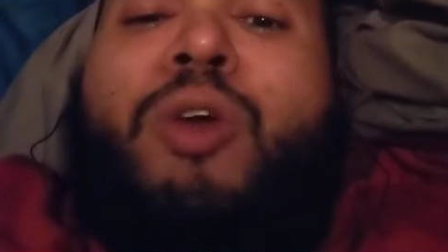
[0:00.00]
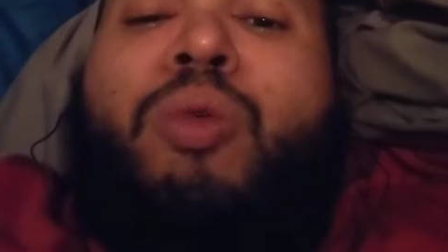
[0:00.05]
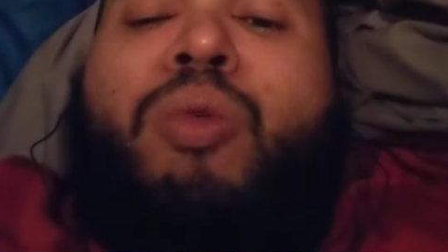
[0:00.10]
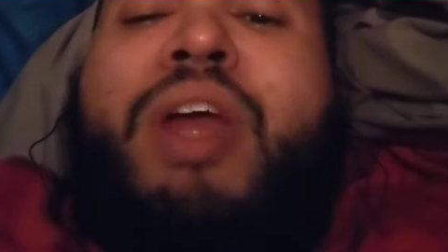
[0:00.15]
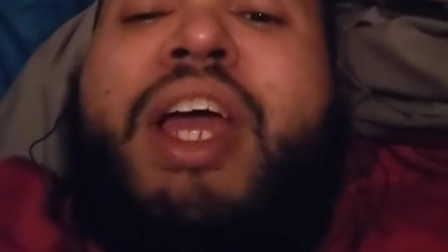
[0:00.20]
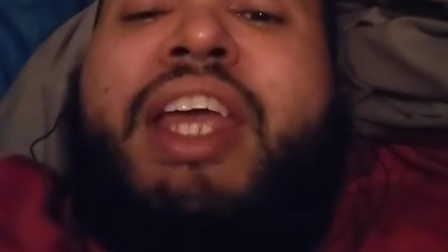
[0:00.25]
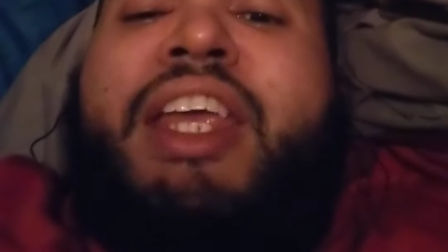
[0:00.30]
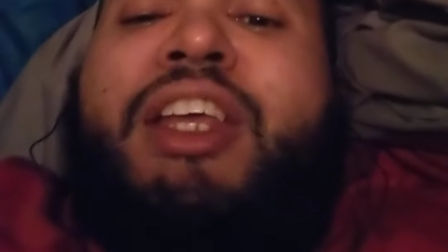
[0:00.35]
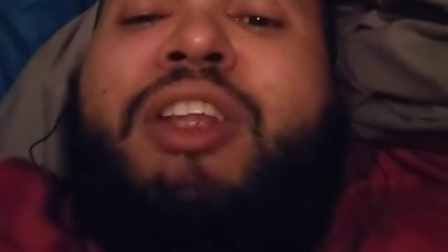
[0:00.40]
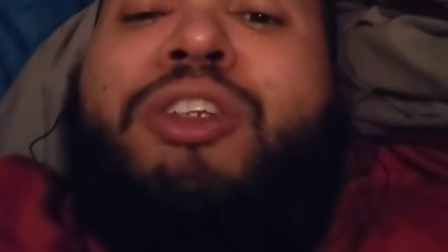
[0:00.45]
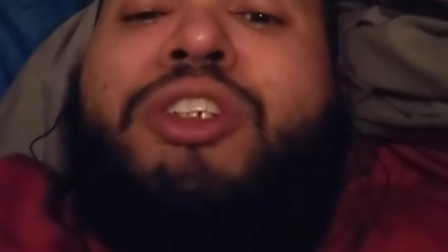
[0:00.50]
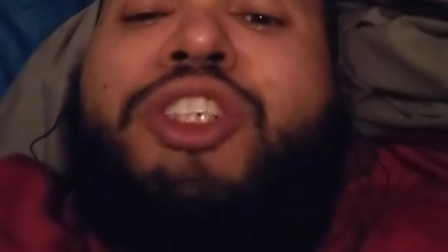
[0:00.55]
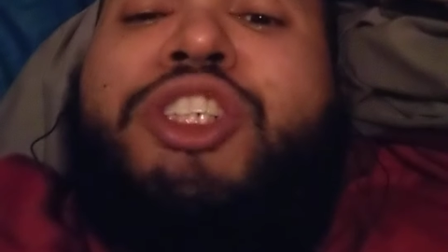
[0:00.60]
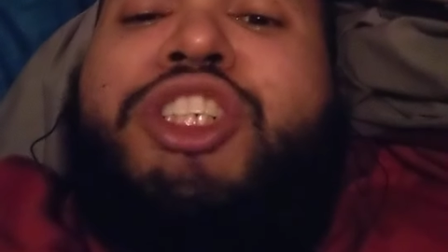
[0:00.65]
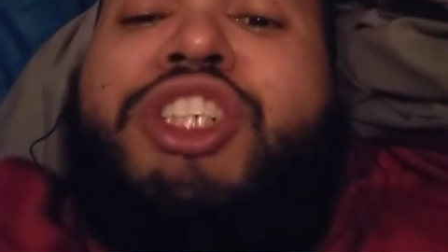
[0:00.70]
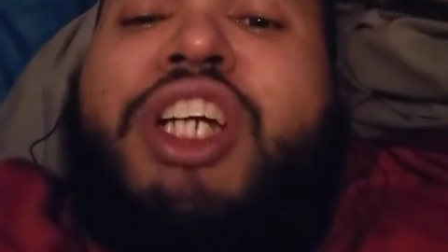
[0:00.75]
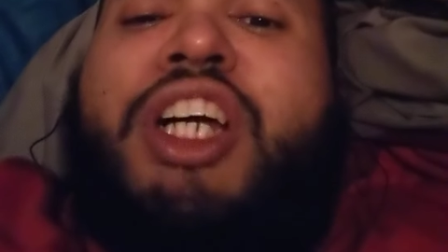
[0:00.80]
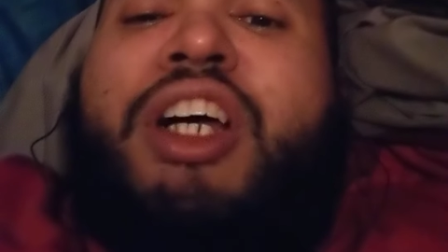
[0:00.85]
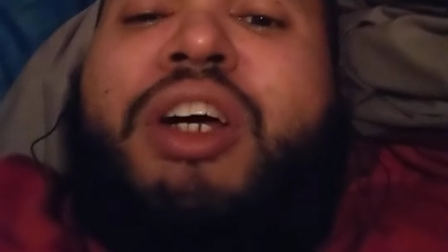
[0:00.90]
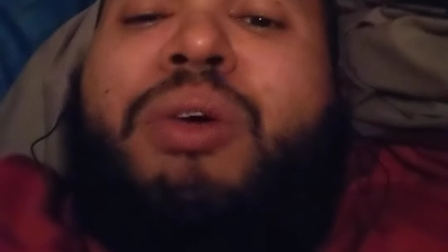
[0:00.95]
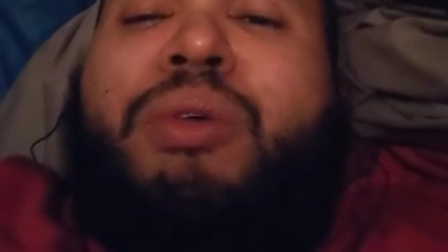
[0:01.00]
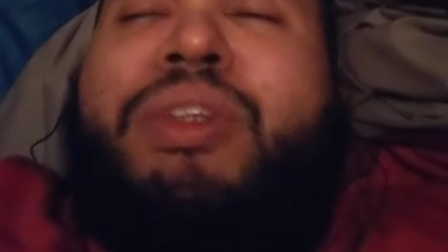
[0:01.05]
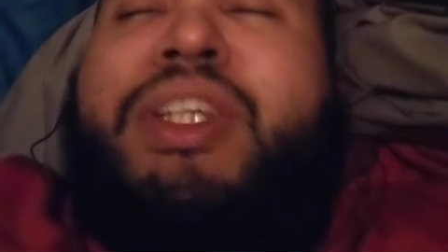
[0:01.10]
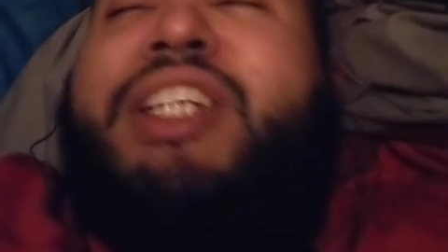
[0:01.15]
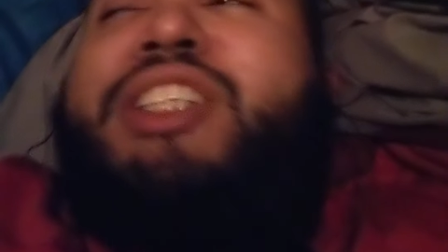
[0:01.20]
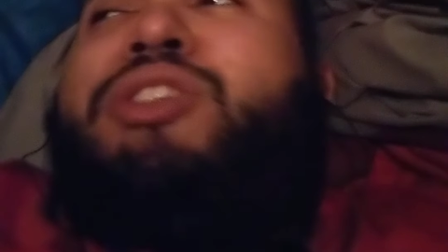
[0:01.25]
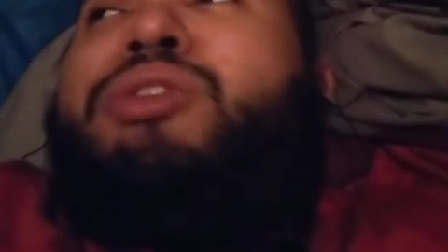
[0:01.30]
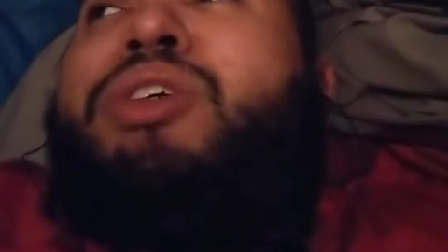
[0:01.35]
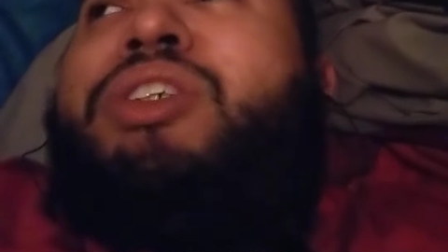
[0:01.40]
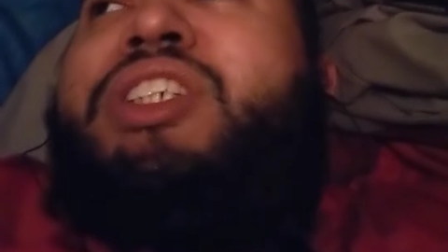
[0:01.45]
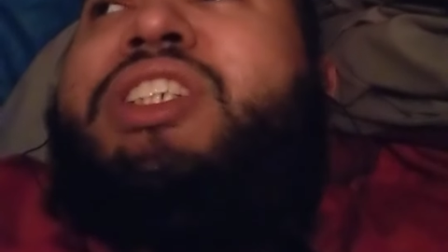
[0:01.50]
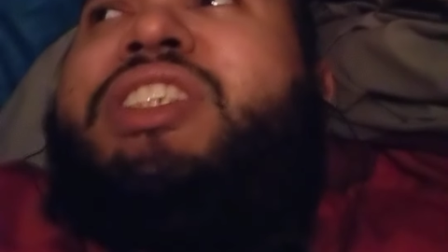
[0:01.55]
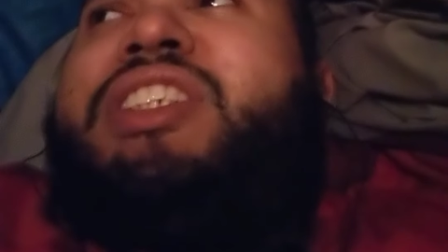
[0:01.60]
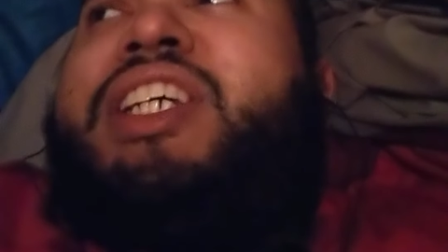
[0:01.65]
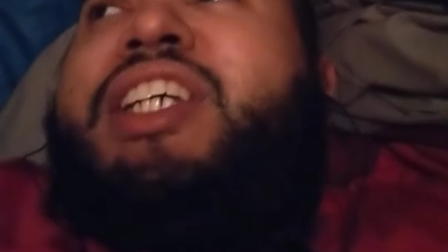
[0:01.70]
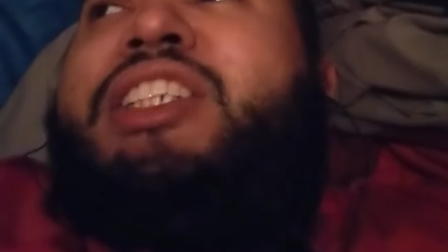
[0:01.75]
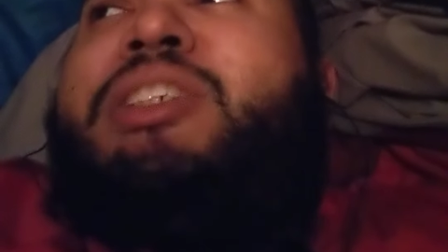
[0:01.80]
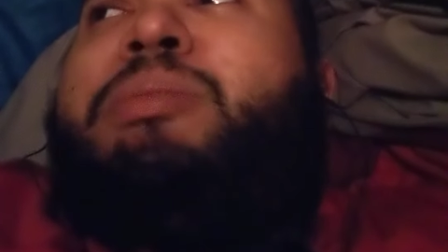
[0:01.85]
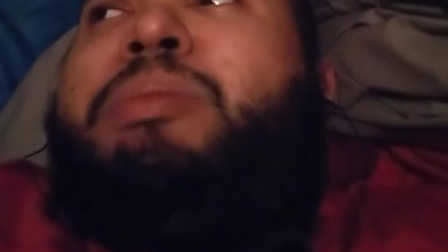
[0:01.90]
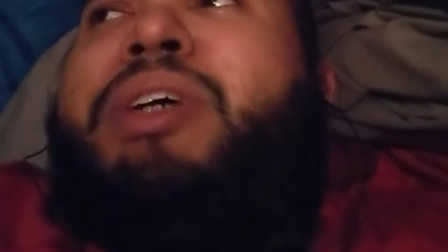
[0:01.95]
Regular Show, that's
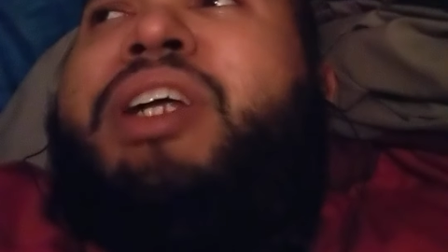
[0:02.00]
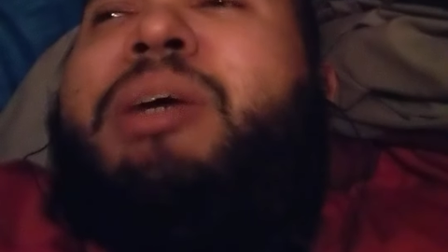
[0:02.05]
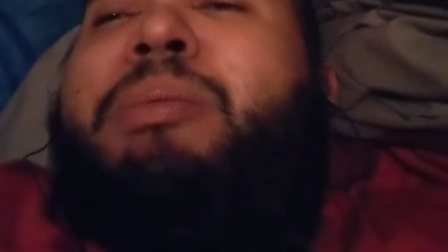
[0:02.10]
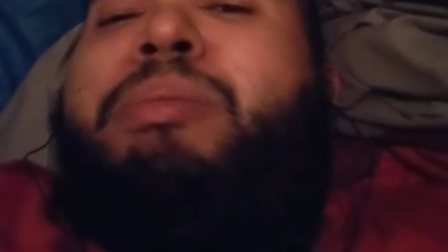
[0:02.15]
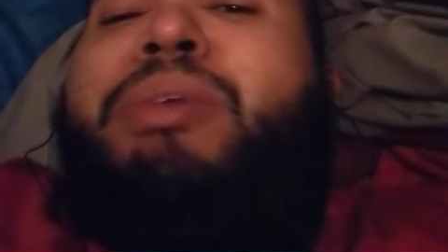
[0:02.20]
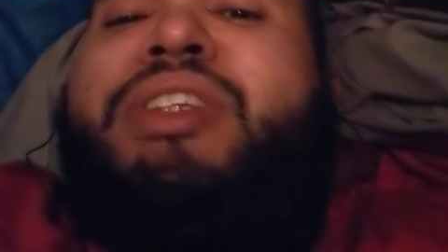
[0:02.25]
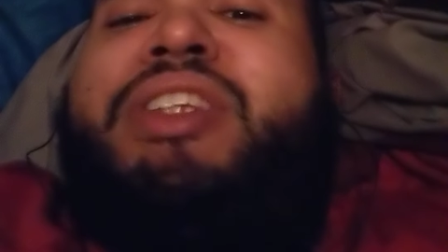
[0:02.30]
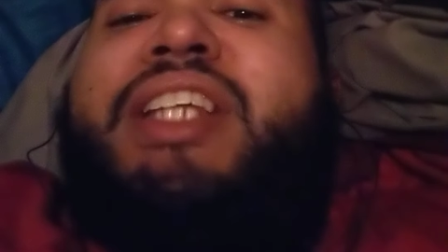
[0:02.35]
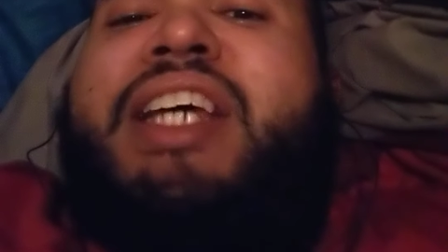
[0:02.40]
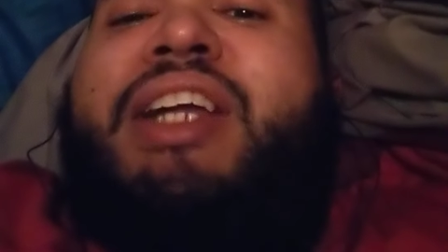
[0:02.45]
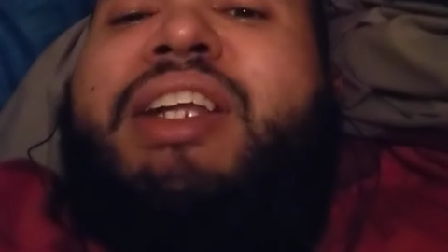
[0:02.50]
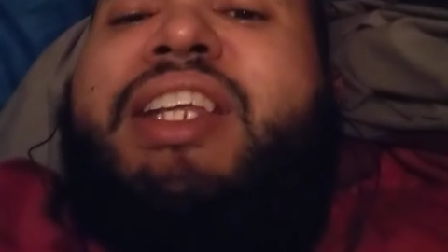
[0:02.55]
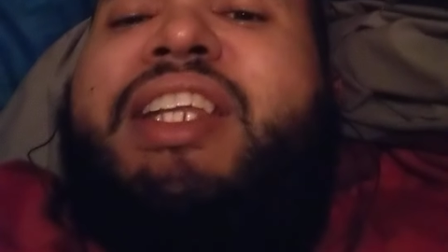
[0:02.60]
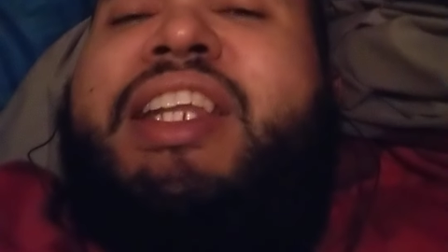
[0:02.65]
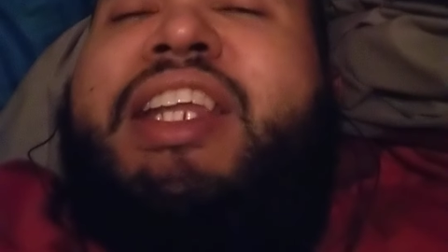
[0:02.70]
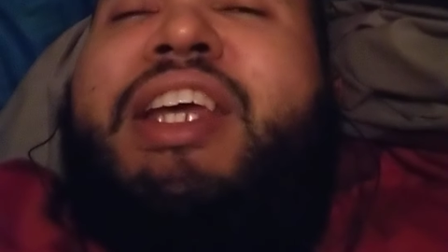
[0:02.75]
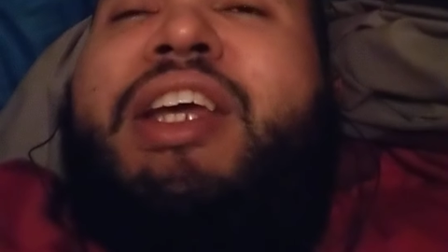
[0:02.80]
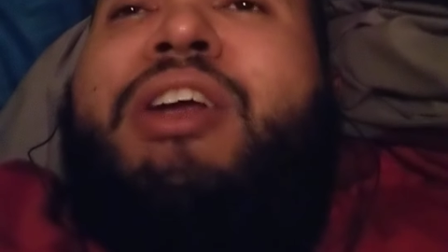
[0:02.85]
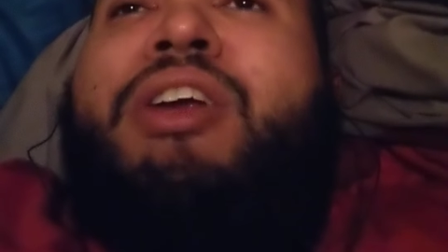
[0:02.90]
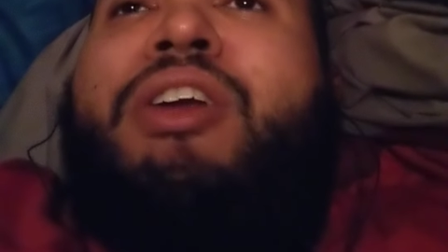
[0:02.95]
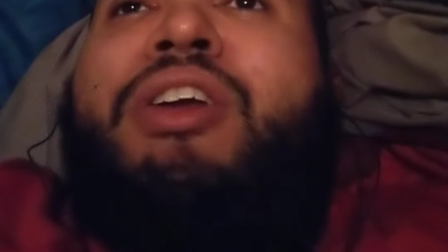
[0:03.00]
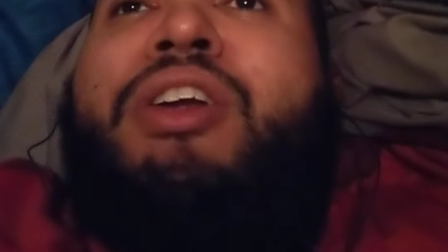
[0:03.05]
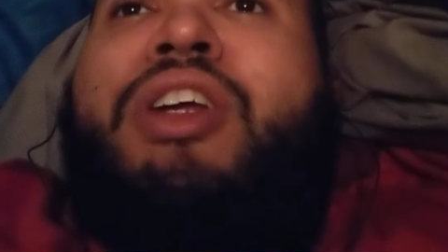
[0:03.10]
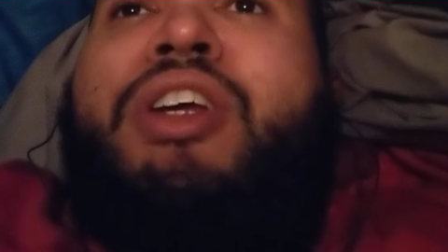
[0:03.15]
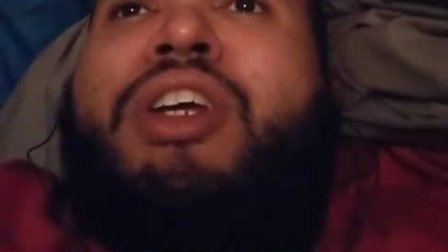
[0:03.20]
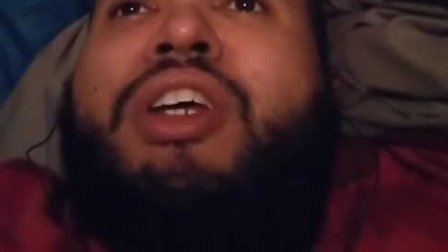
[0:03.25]
2010s, but I'll put that in there,